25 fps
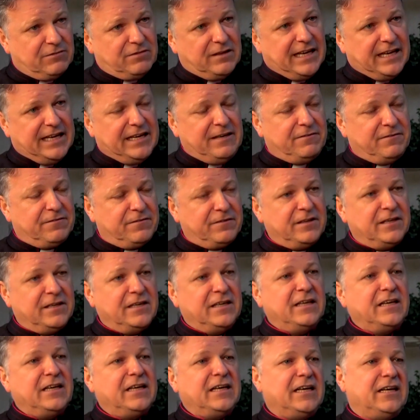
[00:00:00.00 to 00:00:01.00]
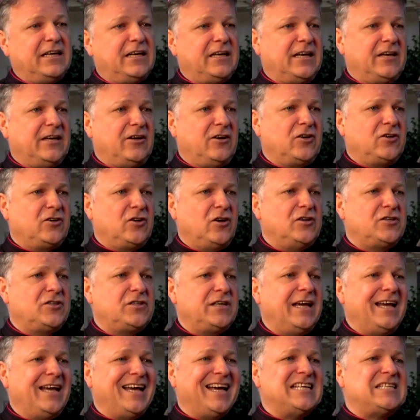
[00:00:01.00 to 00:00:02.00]
of life in our
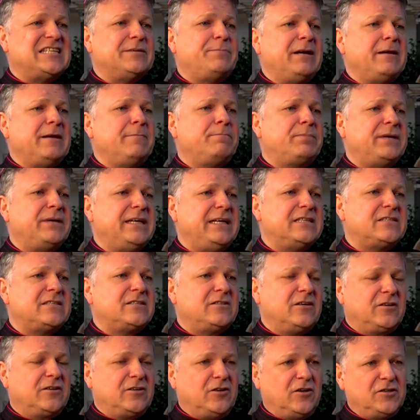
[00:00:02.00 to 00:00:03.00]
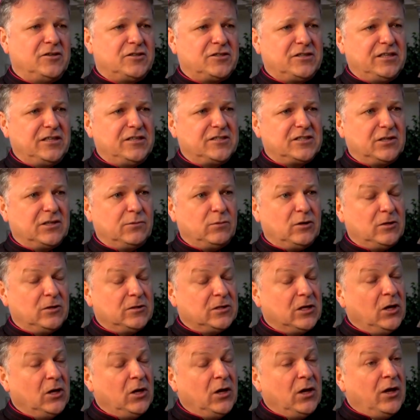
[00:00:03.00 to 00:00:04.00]
country, and to bring peace to our country and to the
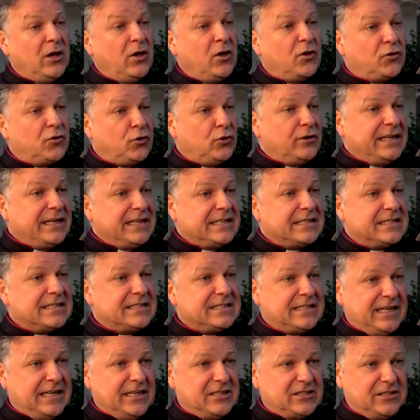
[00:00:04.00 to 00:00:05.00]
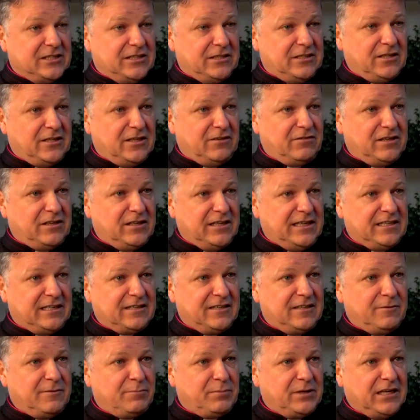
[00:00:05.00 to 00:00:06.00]
world through the intercession of Our
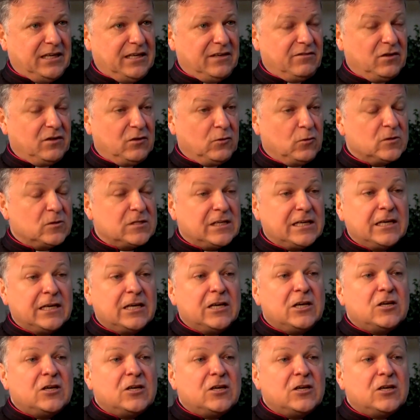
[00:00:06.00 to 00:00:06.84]
Lady in the praying of the rosary.